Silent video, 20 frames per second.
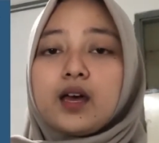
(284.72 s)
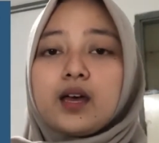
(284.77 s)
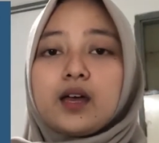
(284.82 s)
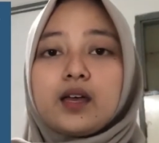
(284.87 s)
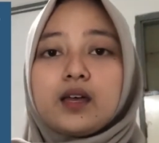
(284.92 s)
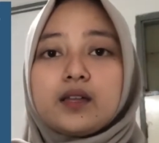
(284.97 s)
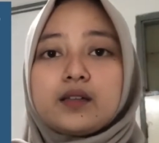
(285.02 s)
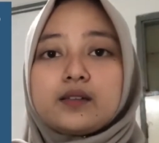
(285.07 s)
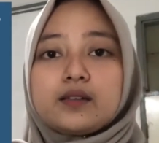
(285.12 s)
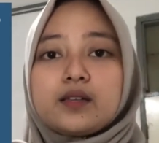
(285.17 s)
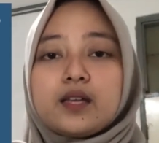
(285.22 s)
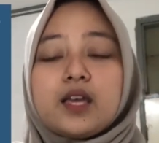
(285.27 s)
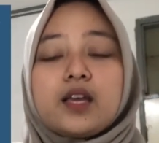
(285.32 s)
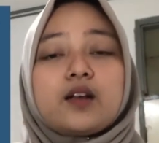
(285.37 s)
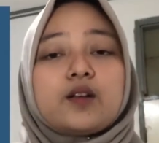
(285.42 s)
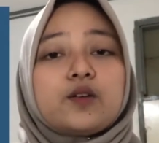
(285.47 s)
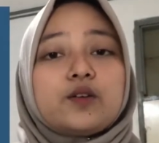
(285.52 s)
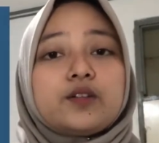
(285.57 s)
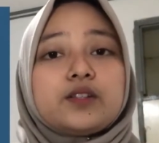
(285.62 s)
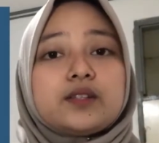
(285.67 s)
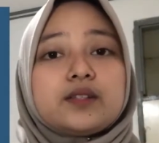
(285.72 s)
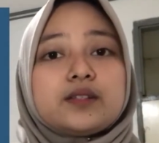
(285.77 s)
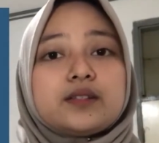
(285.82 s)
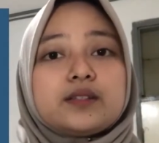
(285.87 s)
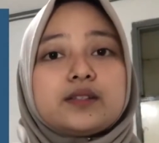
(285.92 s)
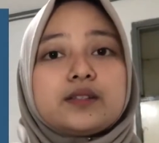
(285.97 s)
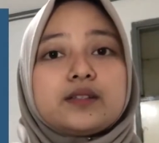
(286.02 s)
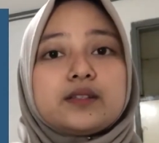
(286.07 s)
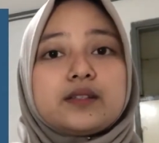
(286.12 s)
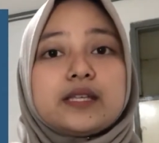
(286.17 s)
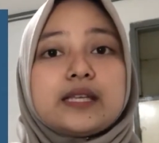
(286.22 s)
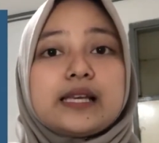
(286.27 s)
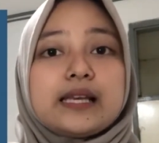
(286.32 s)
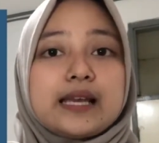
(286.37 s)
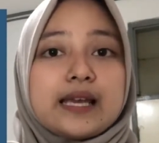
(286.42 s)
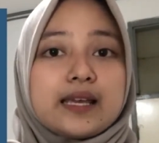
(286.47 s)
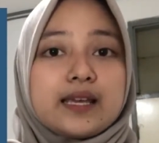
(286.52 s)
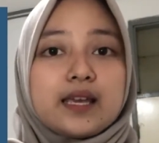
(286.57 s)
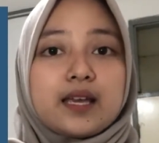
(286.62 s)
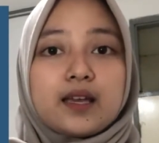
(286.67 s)
and include
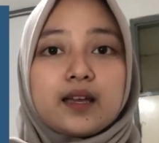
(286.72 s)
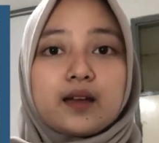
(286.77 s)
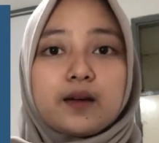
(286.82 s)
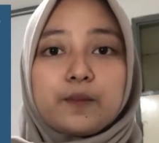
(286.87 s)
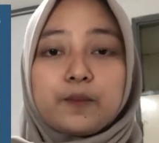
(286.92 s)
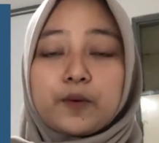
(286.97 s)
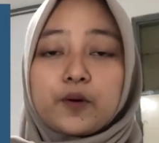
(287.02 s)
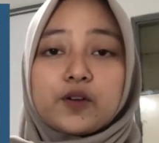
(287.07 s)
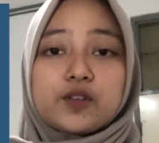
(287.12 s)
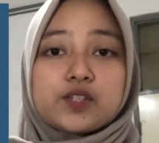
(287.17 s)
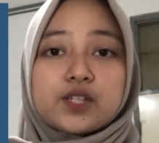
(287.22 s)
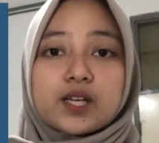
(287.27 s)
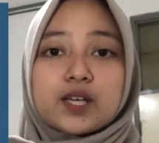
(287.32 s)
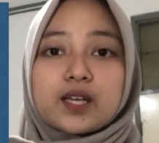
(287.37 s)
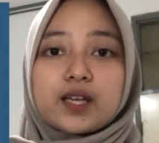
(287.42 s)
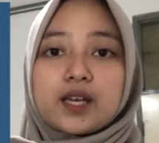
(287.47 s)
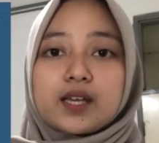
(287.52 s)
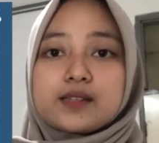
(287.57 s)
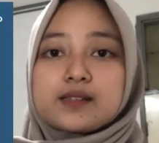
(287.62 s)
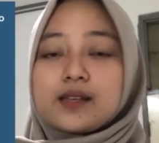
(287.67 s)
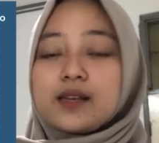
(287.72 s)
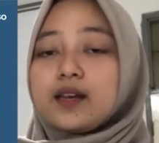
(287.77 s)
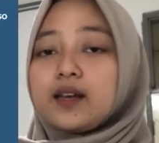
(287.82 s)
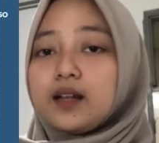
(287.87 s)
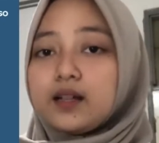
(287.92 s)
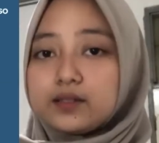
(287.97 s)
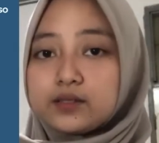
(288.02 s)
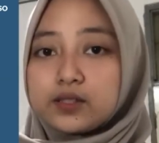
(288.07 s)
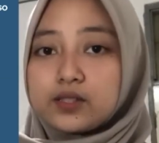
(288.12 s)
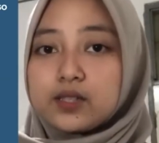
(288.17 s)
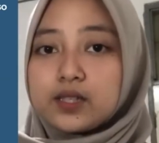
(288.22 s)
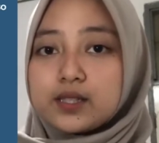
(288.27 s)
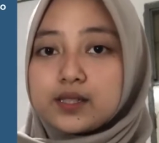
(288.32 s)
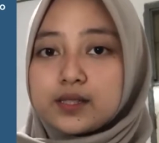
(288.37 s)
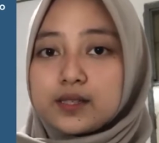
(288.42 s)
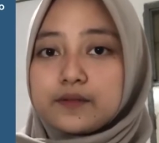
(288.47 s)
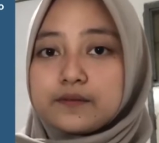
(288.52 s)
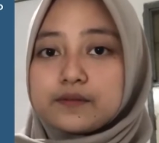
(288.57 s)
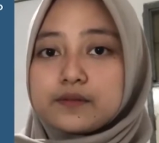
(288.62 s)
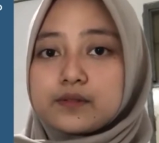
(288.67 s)
delaying a project as an
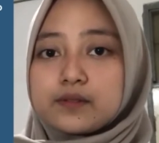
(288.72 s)
alternative.